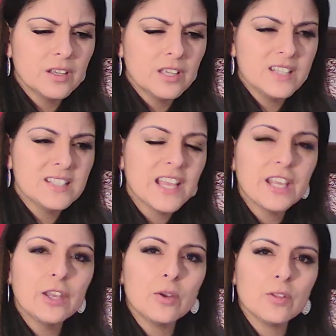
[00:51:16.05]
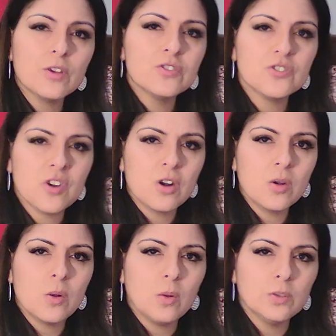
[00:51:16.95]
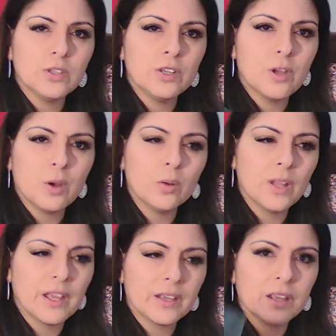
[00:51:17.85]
It's like you're their stronghold, you know, like